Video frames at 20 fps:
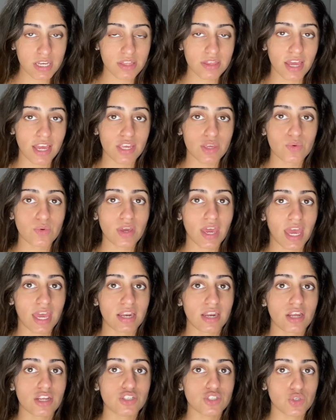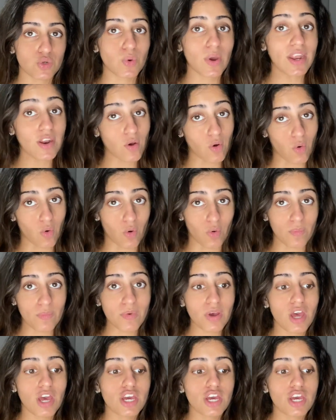that you can do at home